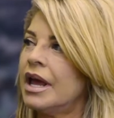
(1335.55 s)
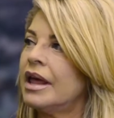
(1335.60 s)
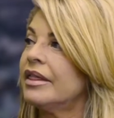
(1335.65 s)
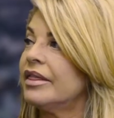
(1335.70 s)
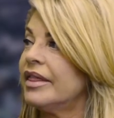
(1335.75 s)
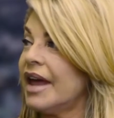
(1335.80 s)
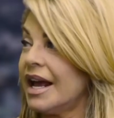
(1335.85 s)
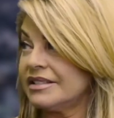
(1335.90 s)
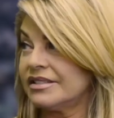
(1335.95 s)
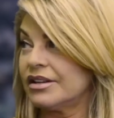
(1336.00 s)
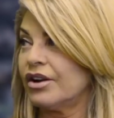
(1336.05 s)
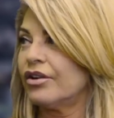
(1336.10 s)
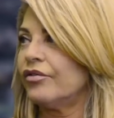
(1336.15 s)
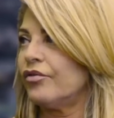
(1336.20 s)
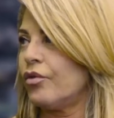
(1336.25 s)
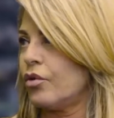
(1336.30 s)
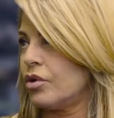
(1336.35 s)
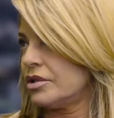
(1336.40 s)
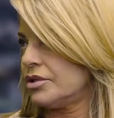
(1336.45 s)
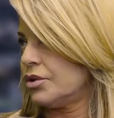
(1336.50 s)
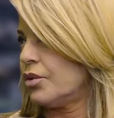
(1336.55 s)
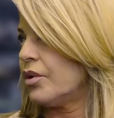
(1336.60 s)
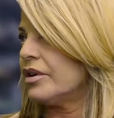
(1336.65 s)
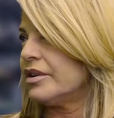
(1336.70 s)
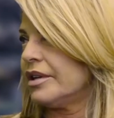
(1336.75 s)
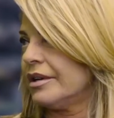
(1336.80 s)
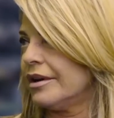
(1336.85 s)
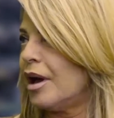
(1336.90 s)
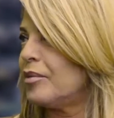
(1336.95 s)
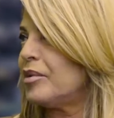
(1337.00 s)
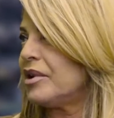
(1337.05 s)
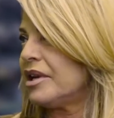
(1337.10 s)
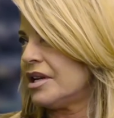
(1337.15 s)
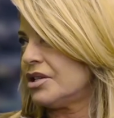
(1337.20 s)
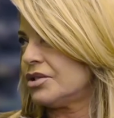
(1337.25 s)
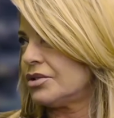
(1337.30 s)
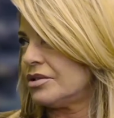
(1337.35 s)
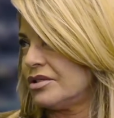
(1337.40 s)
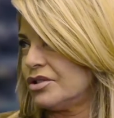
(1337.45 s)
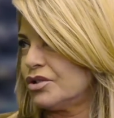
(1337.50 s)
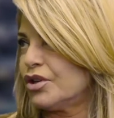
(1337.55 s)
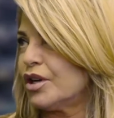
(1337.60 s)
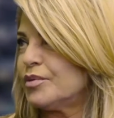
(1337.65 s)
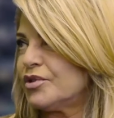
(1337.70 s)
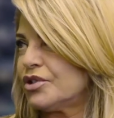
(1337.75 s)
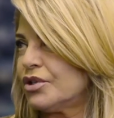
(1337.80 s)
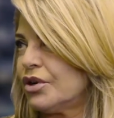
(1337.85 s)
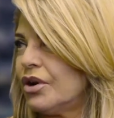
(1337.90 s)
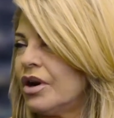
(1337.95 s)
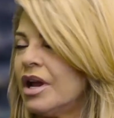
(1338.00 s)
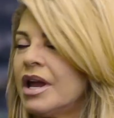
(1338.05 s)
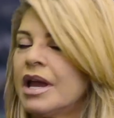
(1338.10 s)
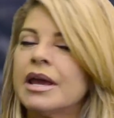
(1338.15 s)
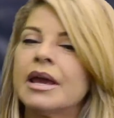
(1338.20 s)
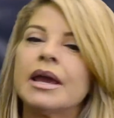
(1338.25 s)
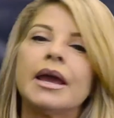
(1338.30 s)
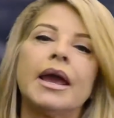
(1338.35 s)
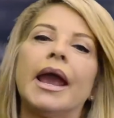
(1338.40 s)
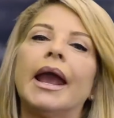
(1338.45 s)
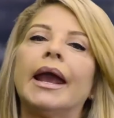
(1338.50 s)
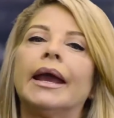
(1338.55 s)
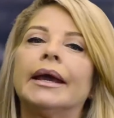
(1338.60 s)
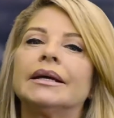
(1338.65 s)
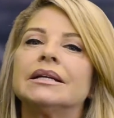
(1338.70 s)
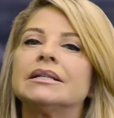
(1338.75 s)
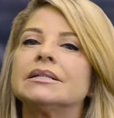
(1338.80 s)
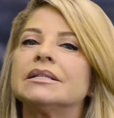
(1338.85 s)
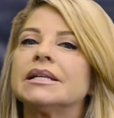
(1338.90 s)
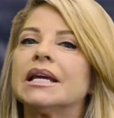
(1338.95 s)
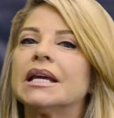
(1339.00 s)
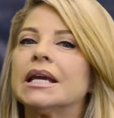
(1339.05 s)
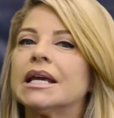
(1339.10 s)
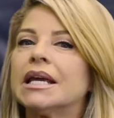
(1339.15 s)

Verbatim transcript: That's our Foursquare denomination scripture. And